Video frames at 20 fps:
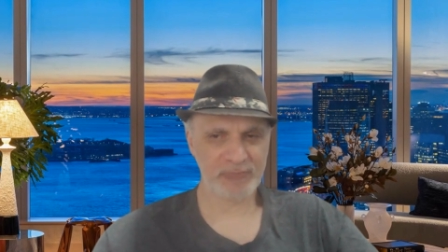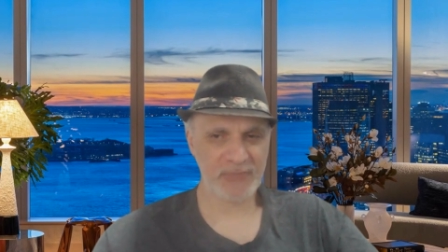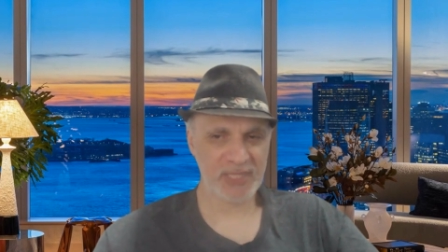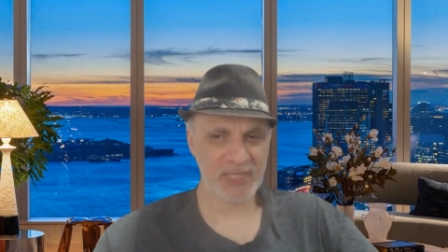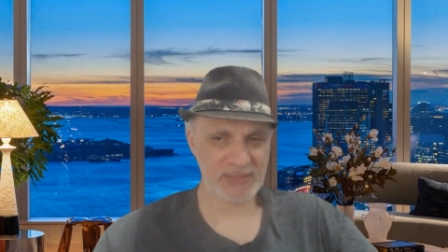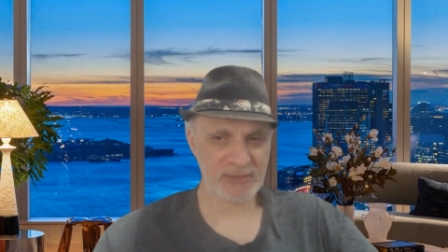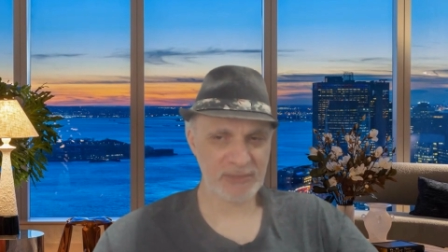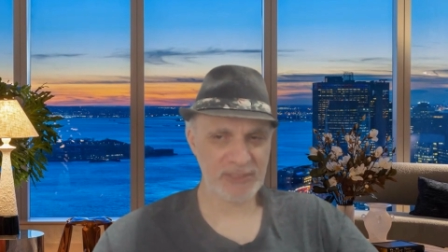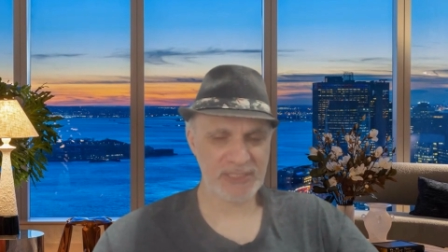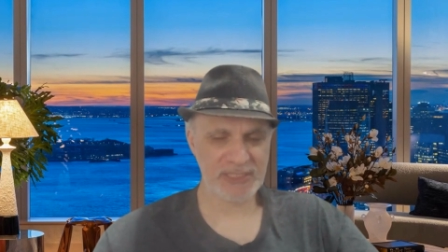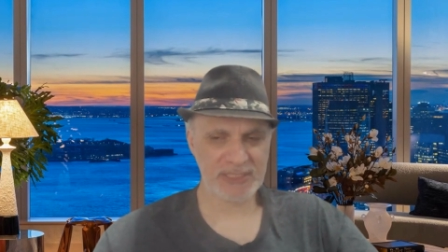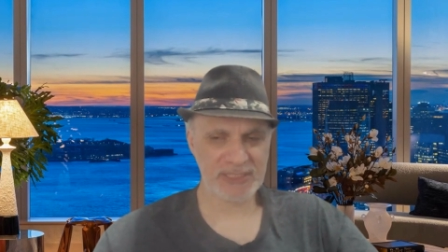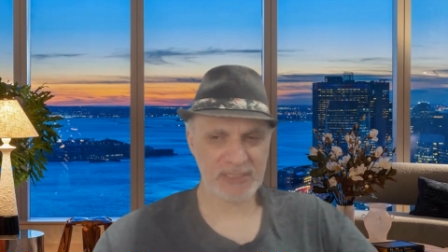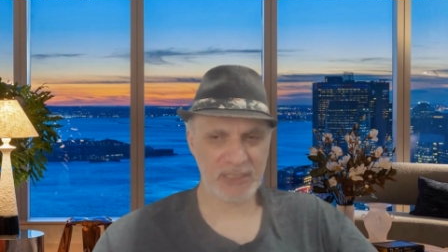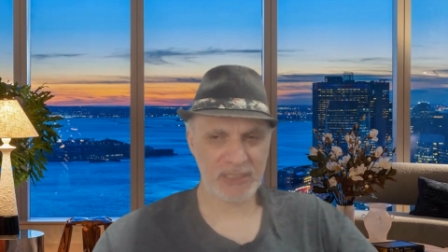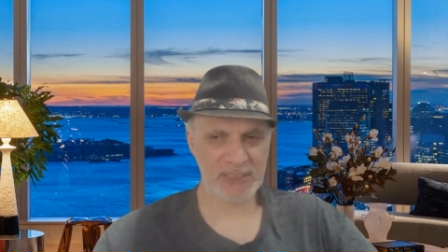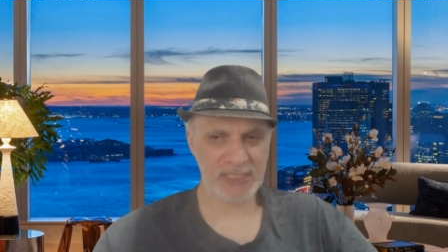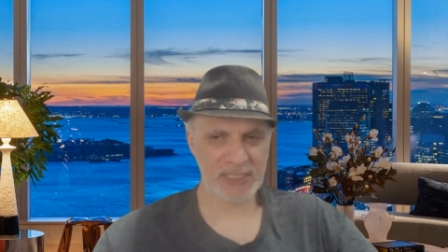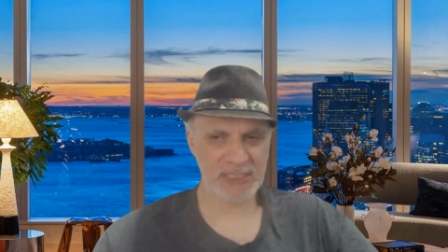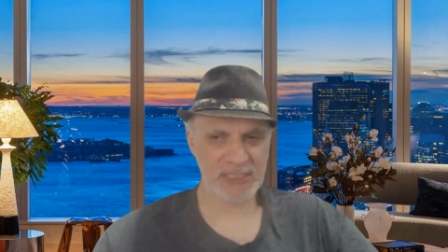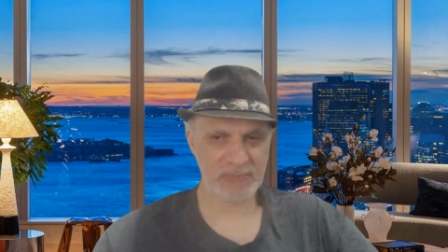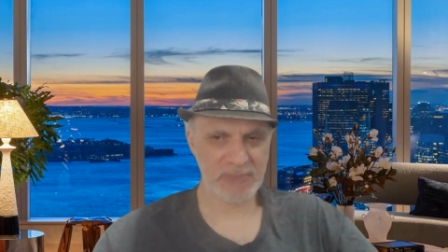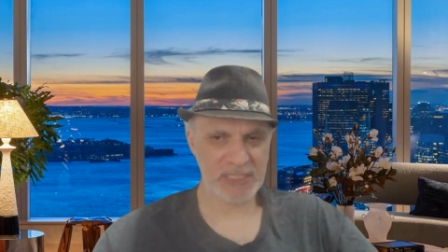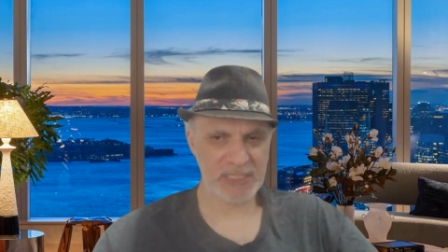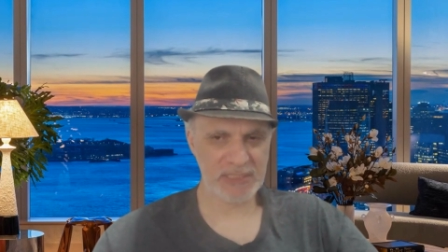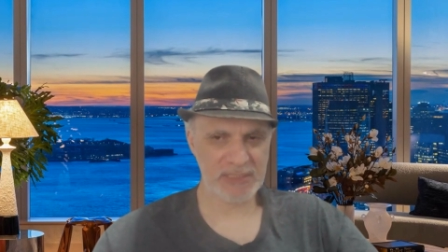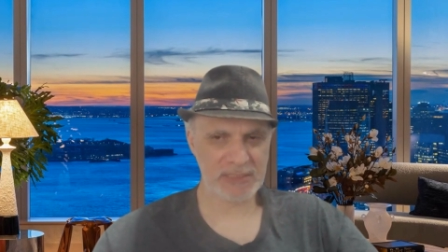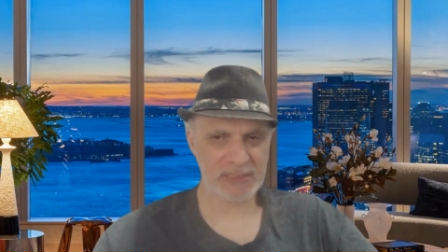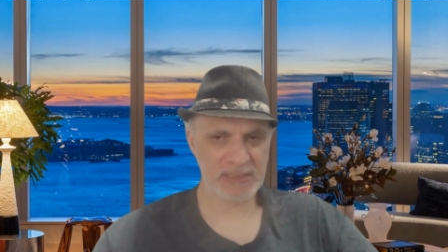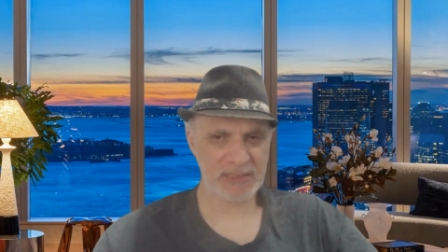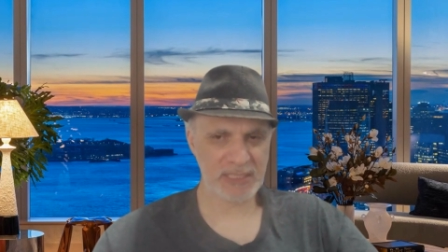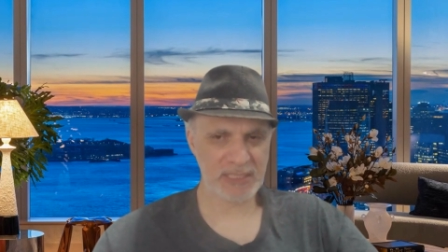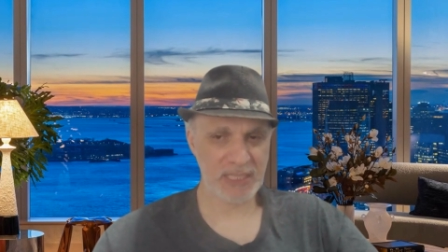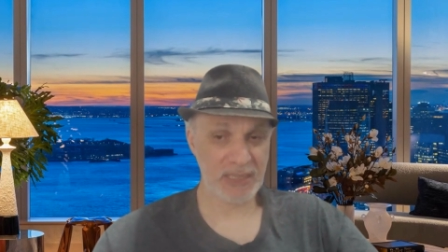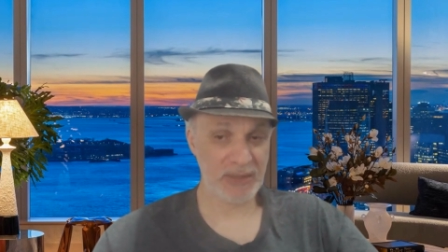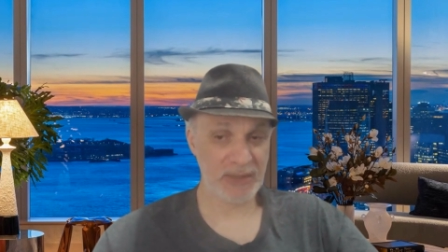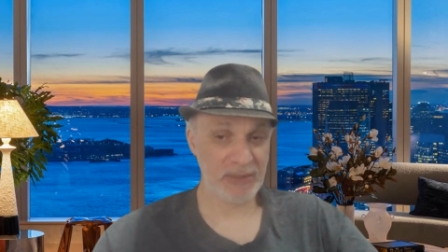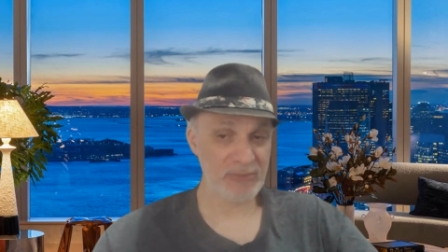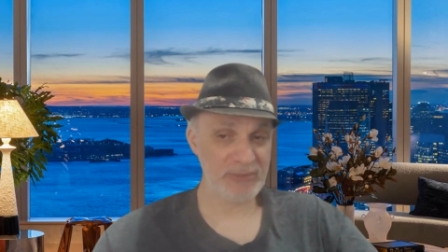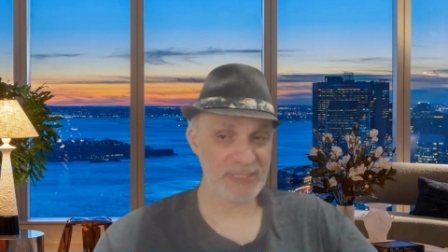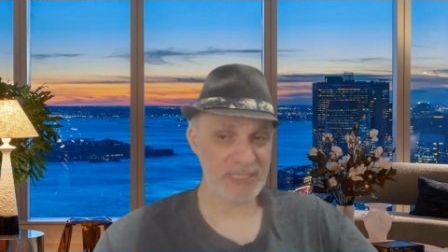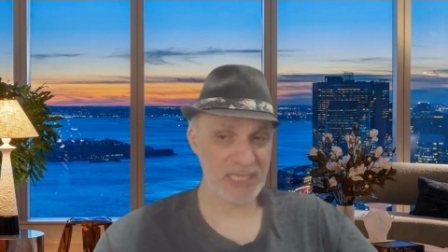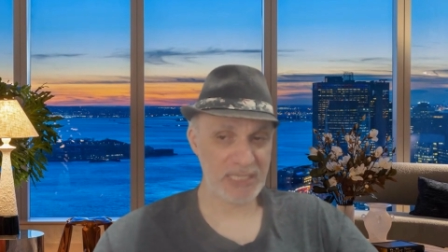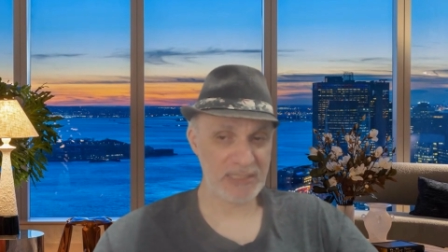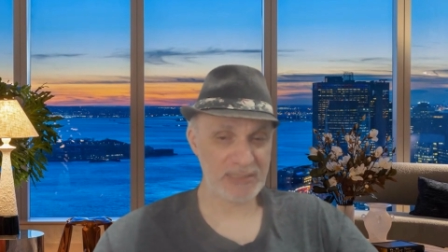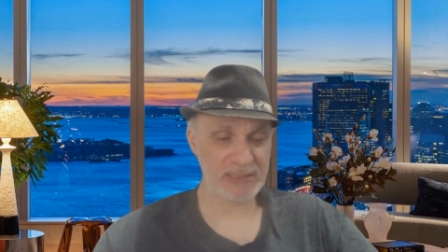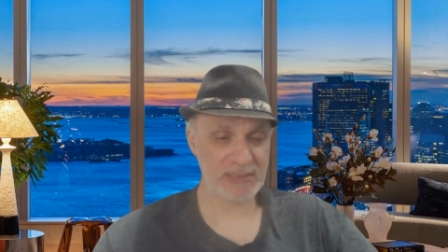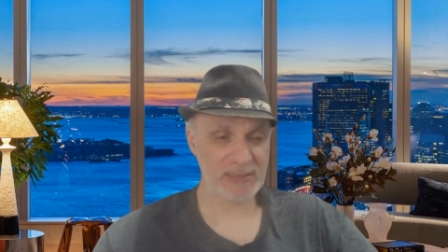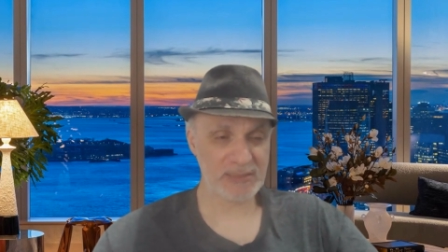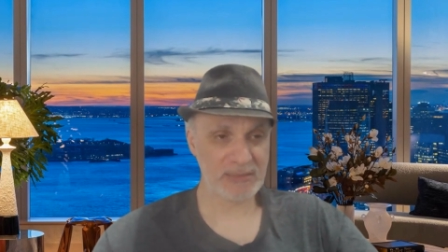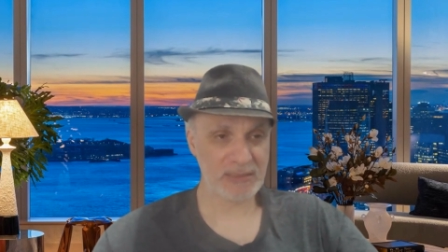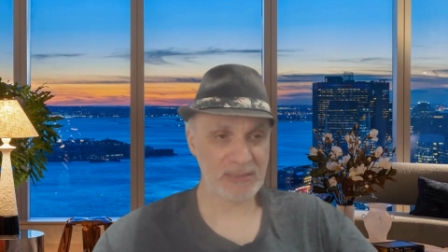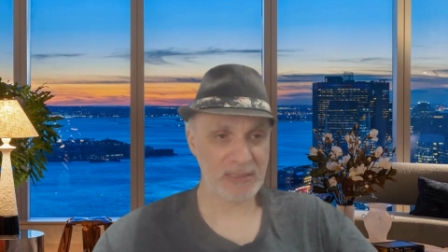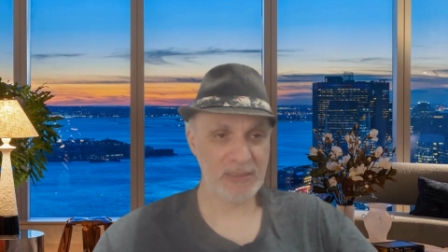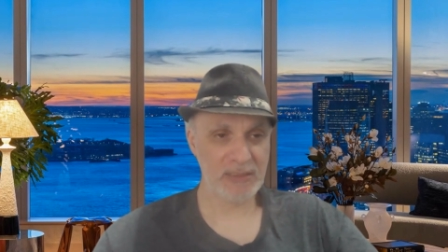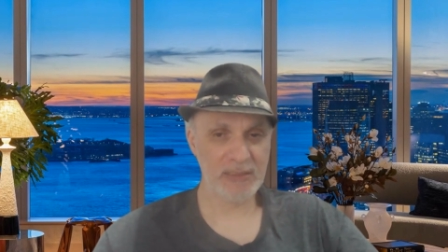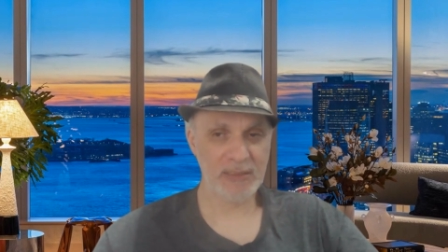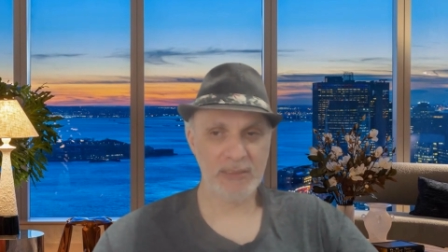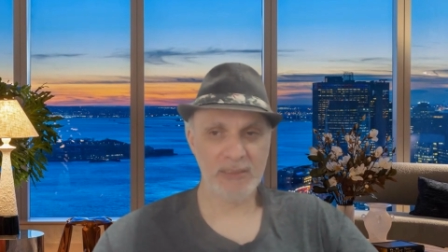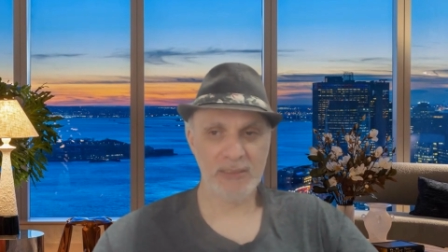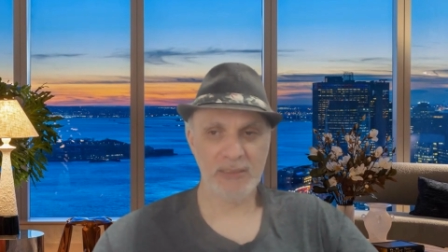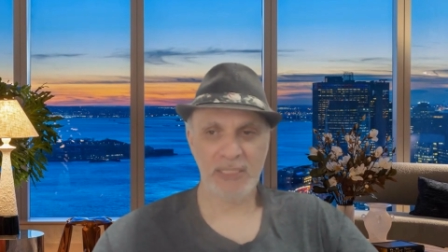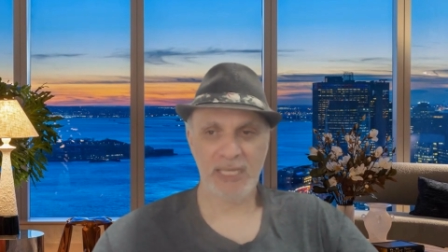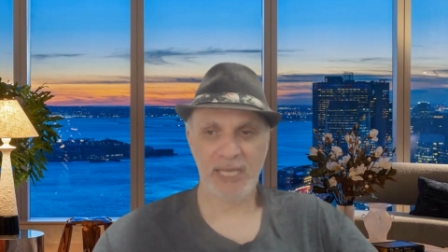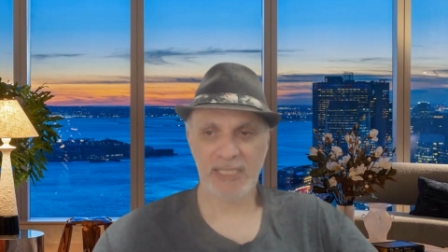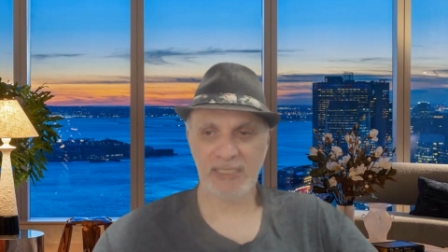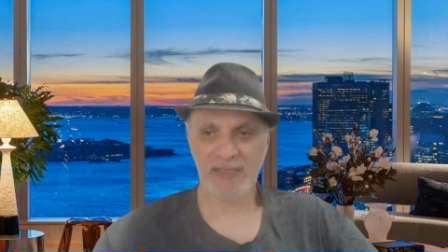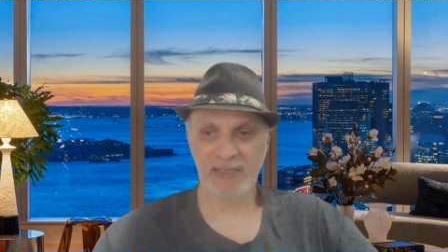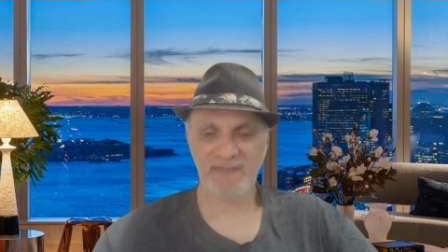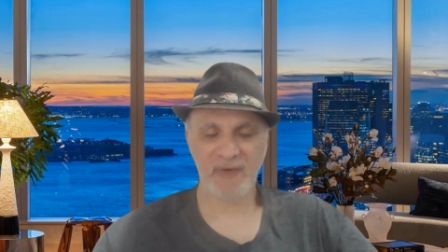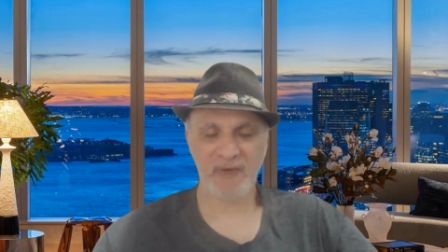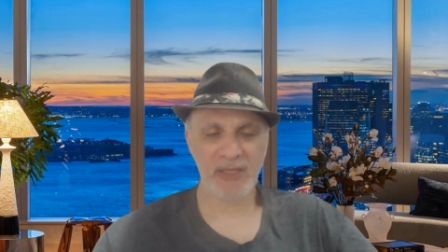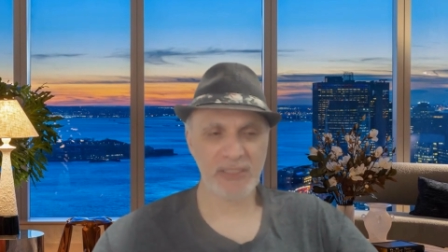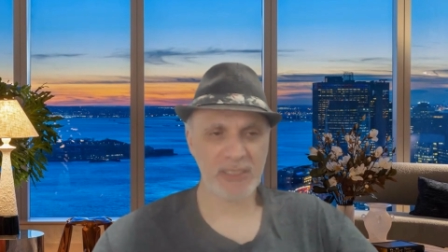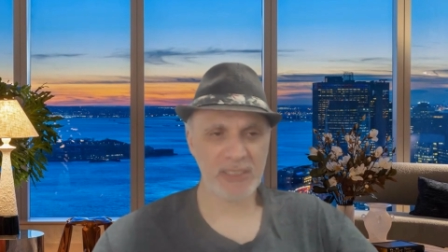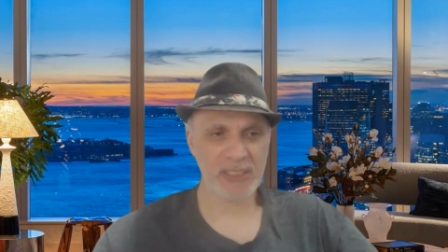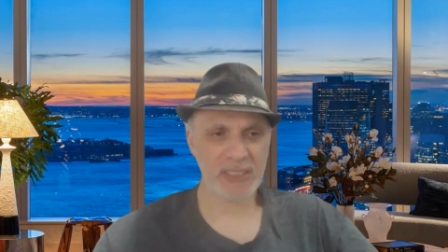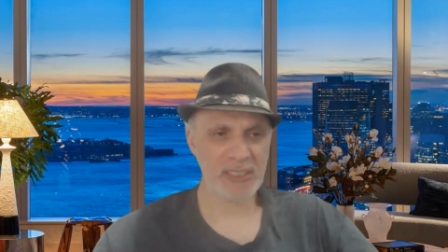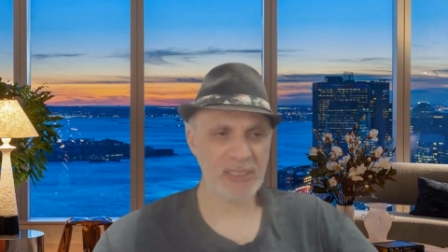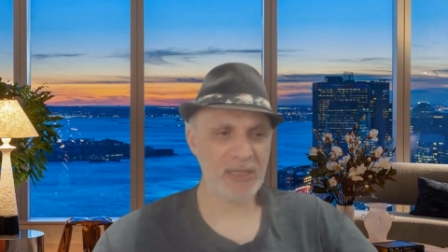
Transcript: And so in this context means enthusiast. And then finally,